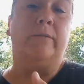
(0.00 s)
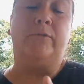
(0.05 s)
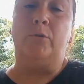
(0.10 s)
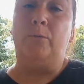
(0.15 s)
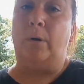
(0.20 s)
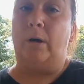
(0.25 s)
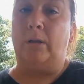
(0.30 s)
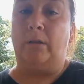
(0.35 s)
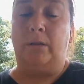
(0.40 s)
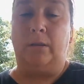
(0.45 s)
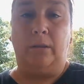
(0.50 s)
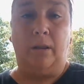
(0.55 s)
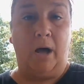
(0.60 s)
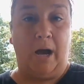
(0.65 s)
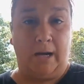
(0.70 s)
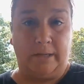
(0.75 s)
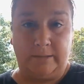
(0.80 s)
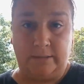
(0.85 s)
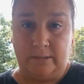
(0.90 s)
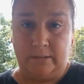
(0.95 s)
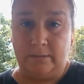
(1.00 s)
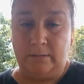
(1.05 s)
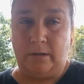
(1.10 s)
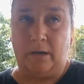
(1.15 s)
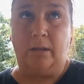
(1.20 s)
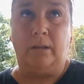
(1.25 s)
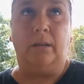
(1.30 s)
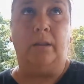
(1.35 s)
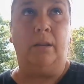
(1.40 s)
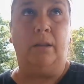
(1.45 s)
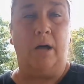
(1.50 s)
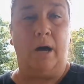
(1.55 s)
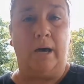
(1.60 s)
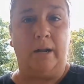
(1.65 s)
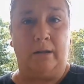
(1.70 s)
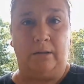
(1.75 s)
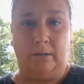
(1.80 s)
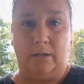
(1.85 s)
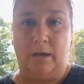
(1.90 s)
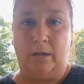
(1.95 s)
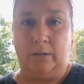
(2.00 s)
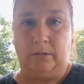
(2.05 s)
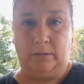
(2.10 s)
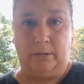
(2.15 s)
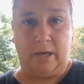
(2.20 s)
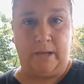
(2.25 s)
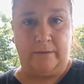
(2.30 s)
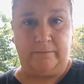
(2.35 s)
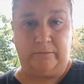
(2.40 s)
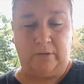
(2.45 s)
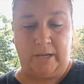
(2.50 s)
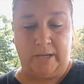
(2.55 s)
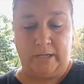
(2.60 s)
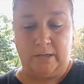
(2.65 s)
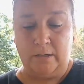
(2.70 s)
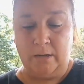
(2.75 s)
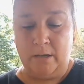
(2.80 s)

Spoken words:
you a lot of light.